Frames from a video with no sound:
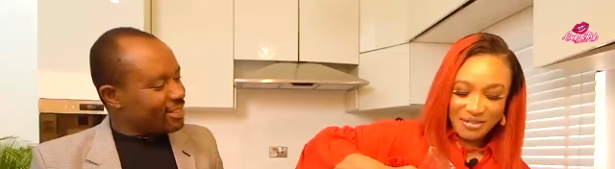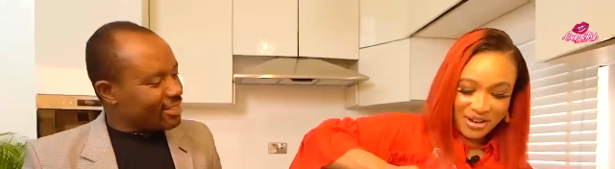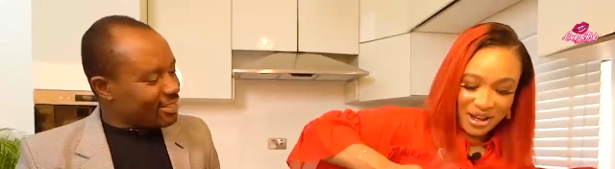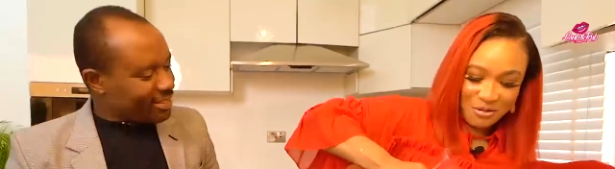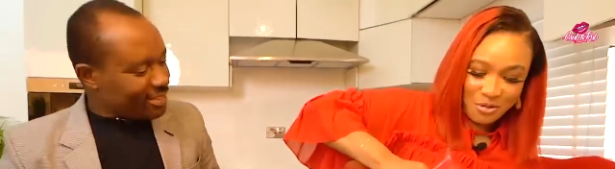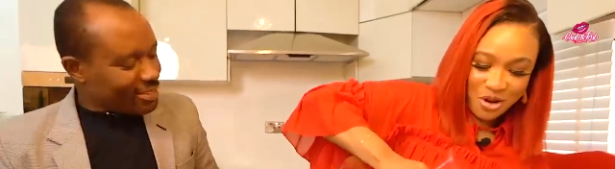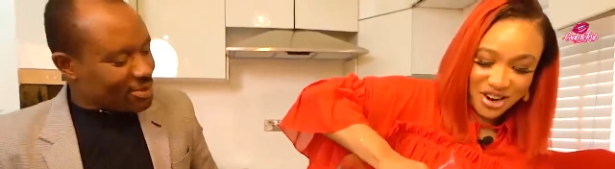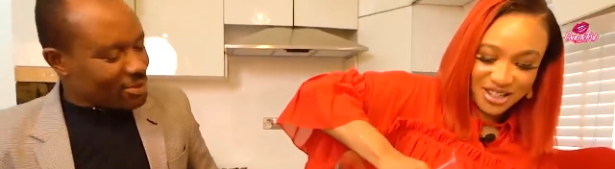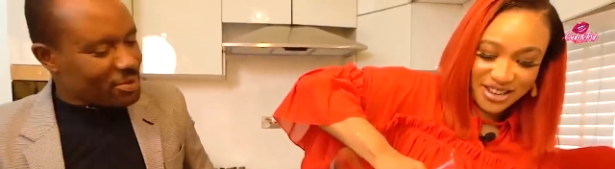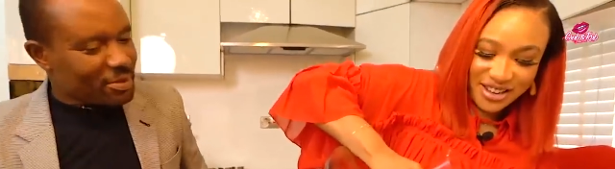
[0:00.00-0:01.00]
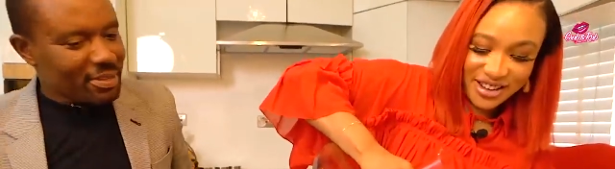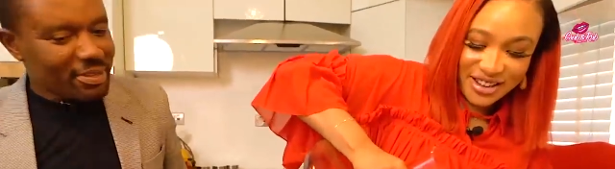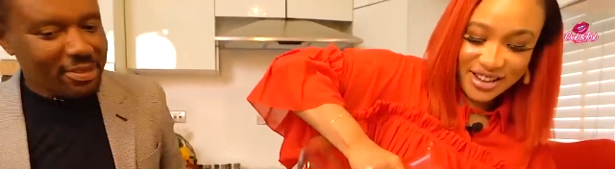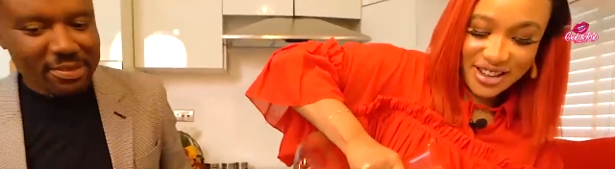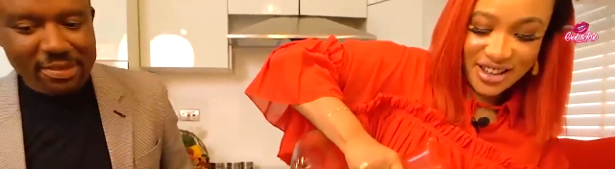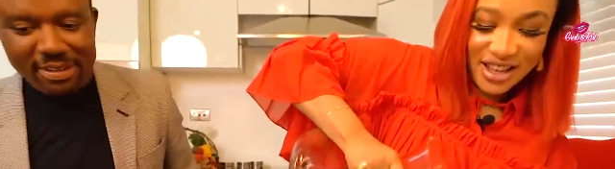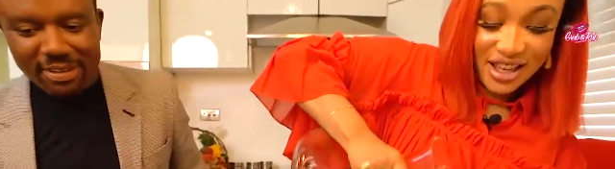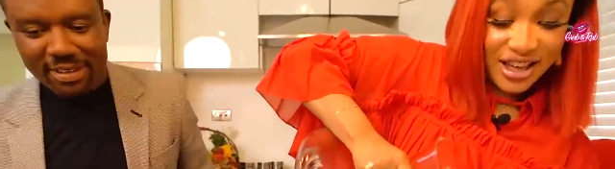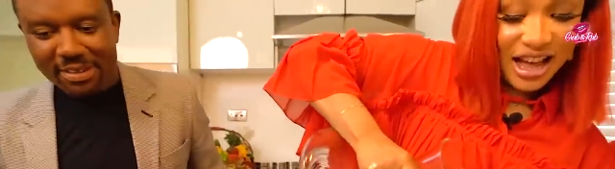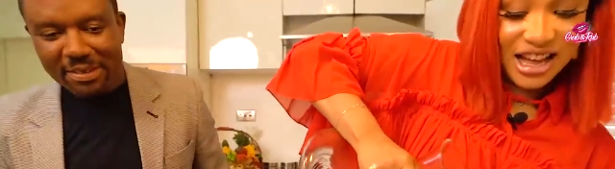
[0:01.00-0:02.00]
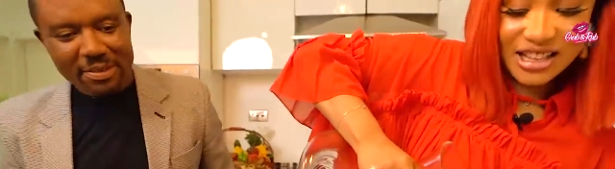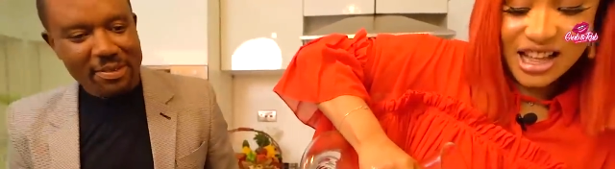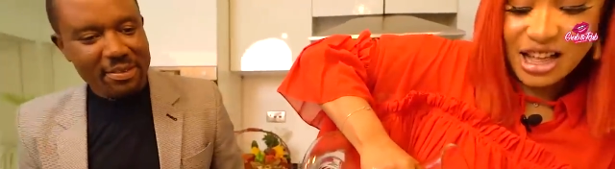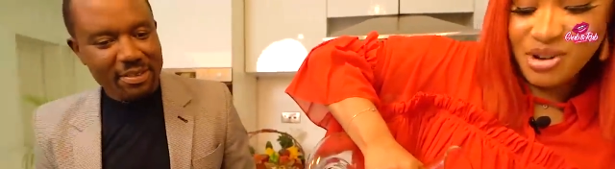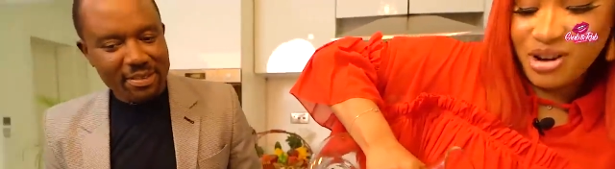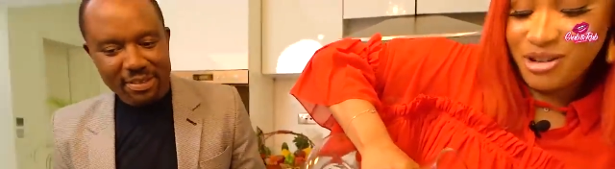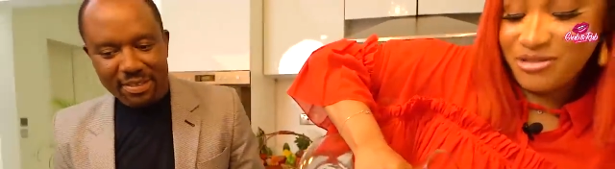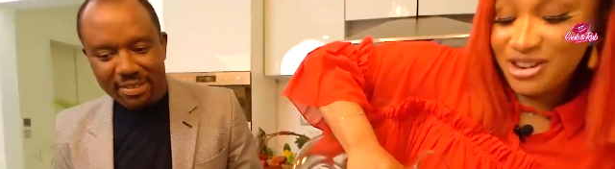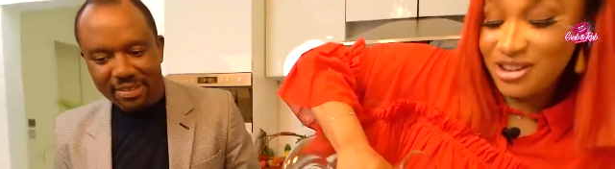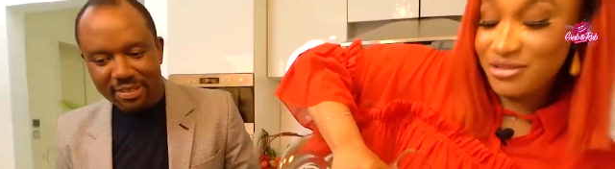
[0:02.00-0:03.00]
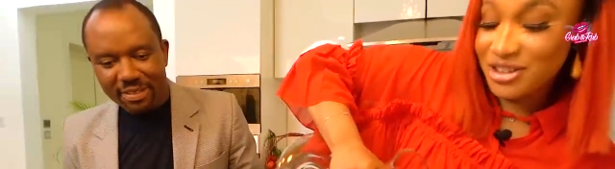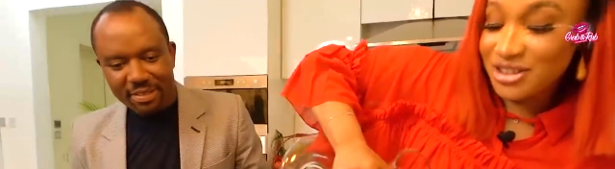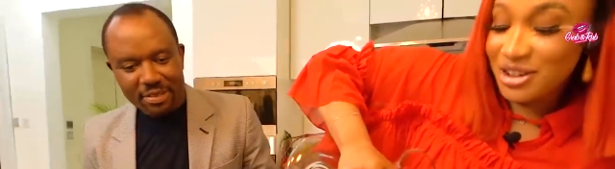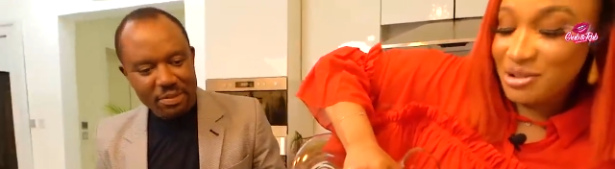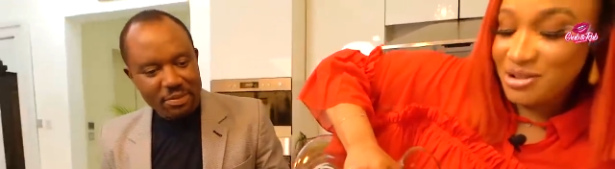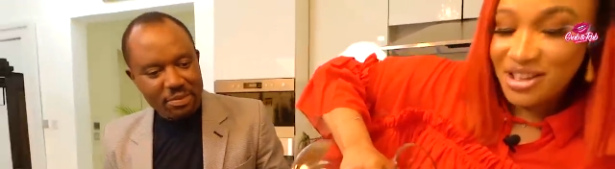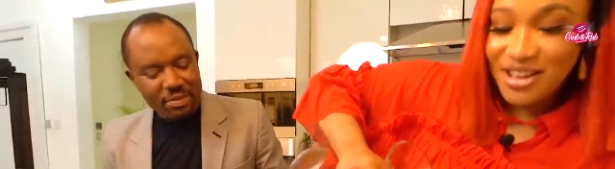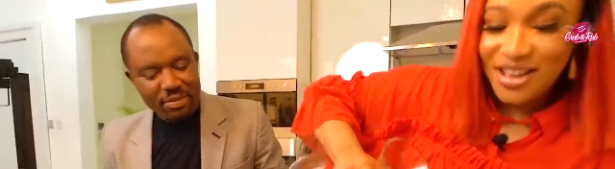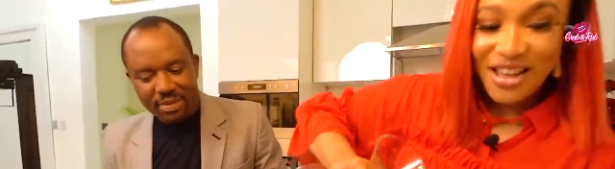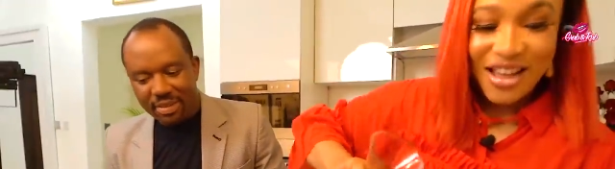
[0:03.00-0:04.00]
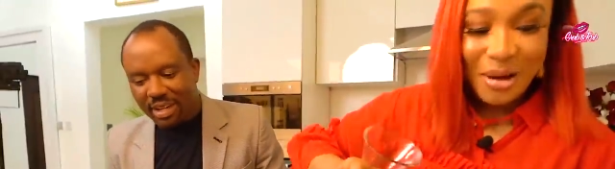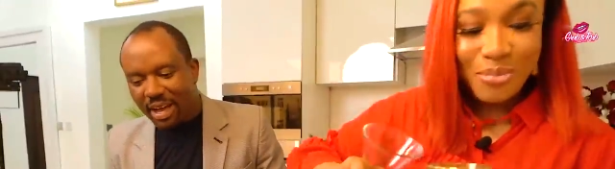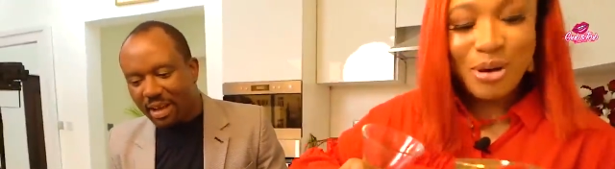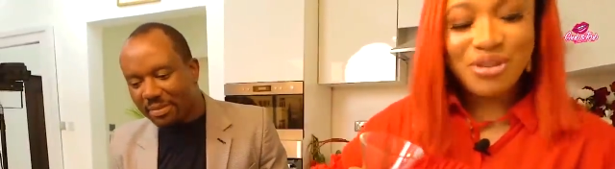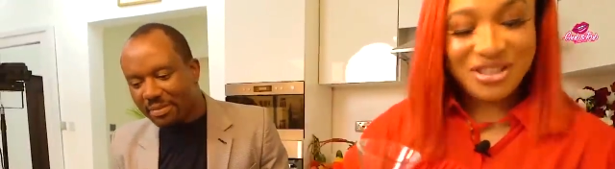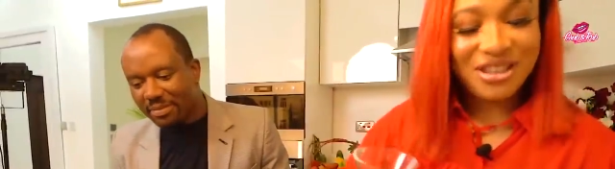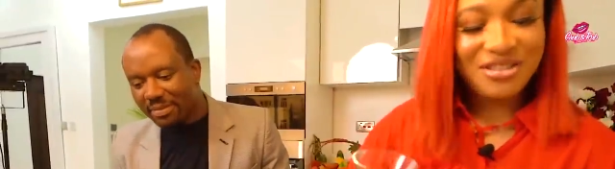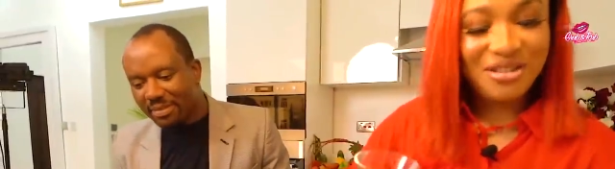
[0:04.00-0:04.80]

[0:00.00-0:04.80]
Speaker 1: We have water, and I'm a coffee lover, so I'll probably stick